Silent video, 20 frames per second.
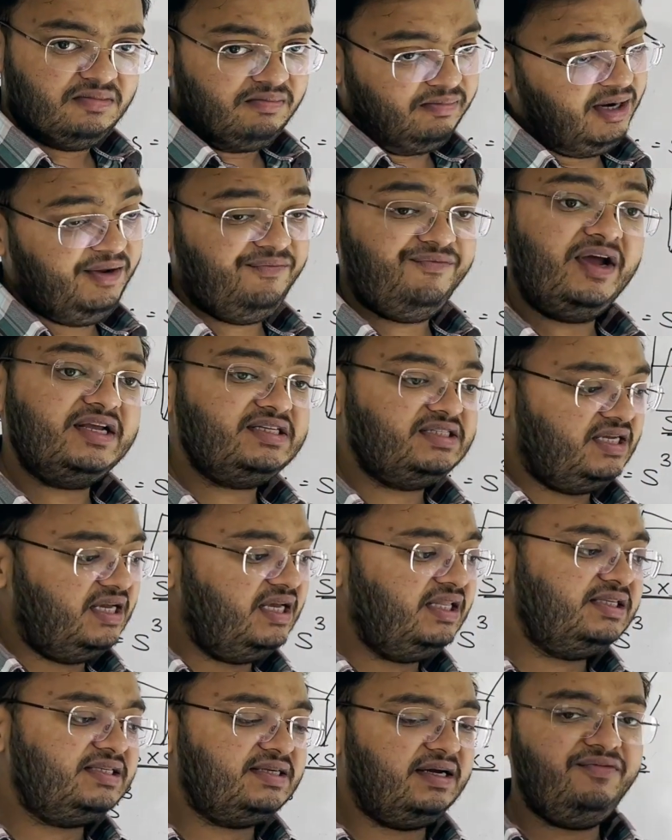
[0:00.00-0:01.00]
but if I see
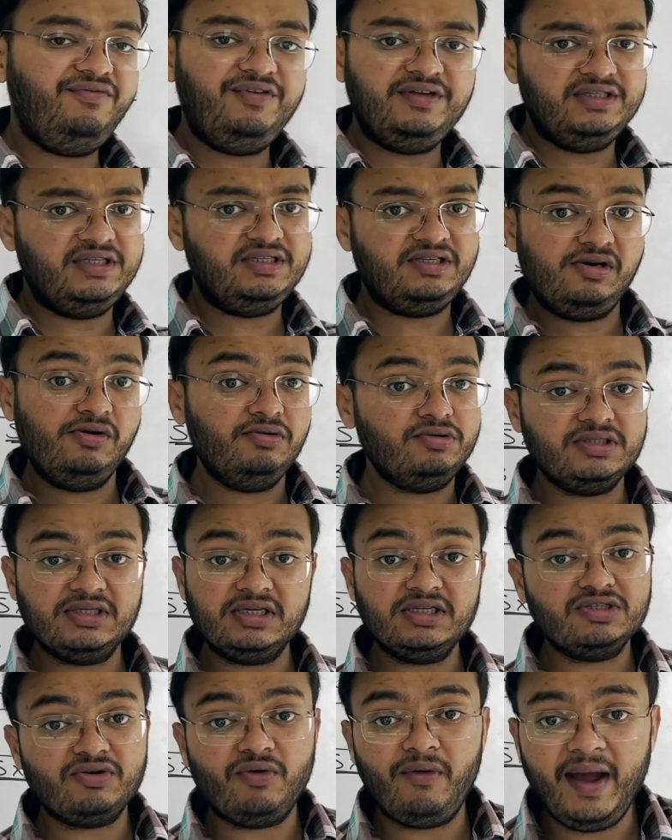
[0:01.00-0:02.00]
each surface, it looks
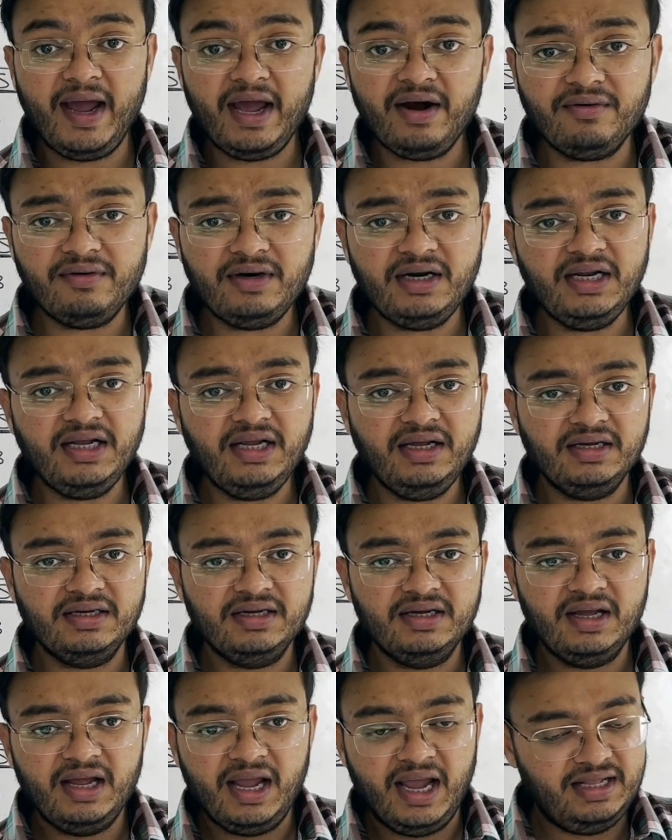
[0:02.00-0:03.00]
a square only,
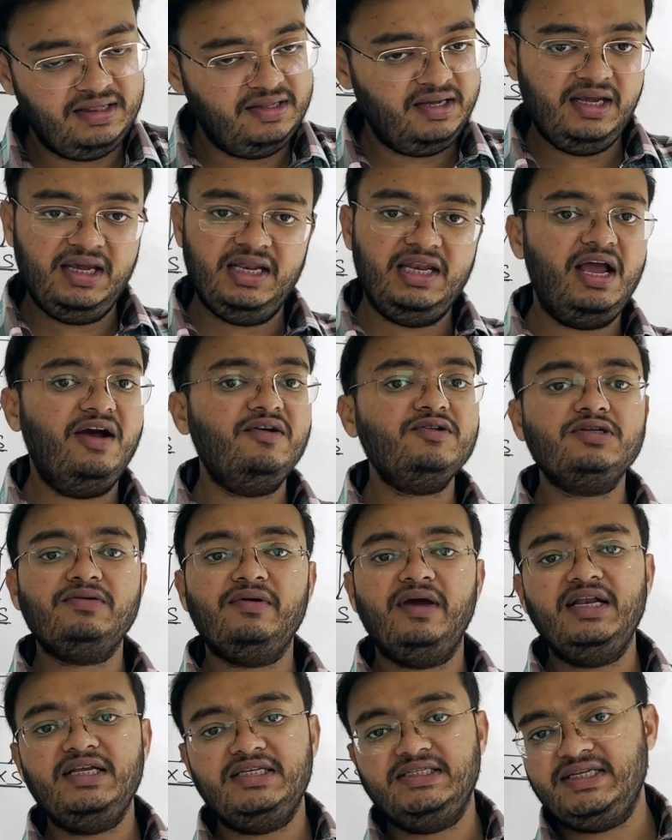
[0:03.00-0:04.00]
and the area of
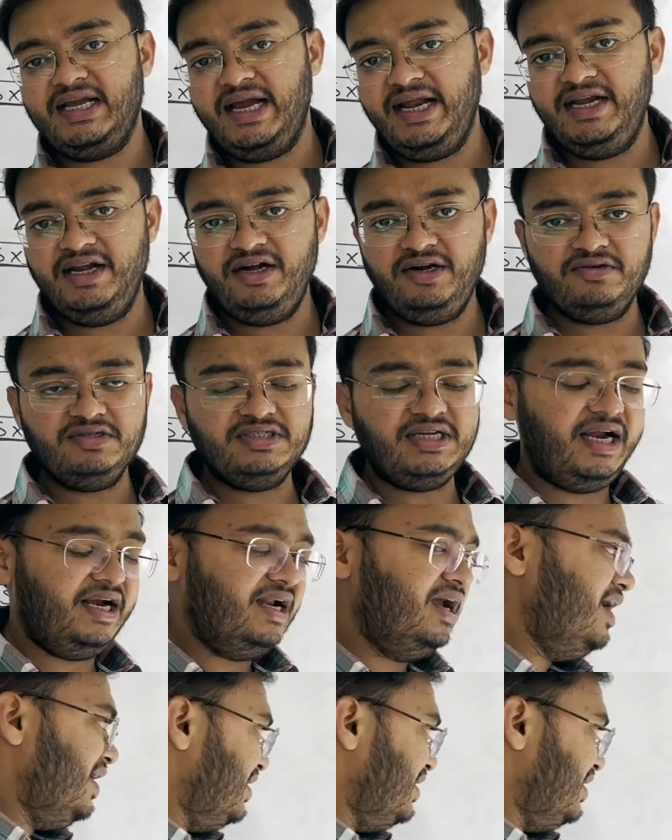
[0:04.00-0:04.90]
square is side into side.